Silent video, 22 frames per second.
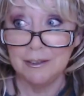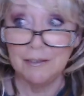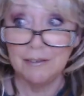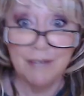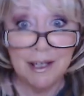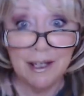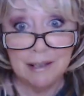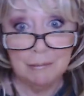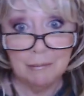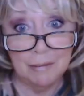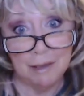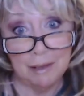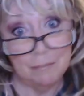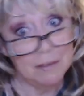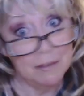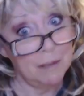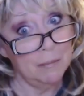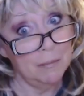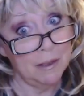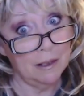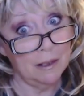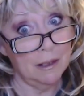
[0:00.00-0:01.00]
If I can blame
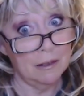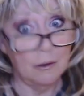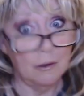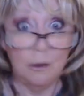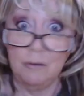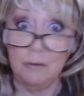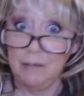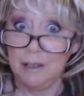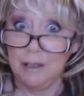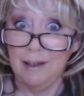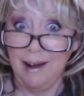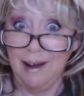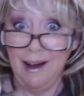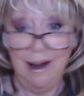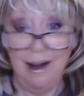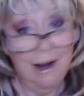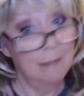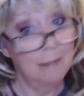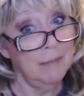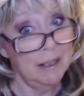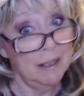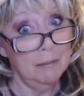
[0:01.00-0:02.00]
something on COVID,
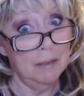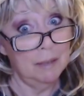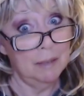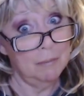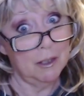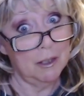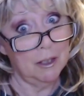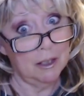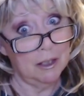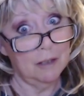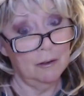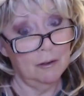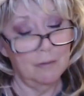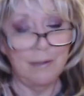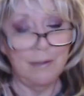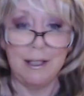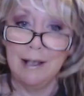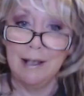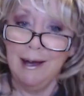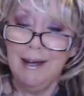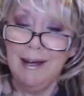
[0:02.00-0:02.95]
I can blame it on COVID.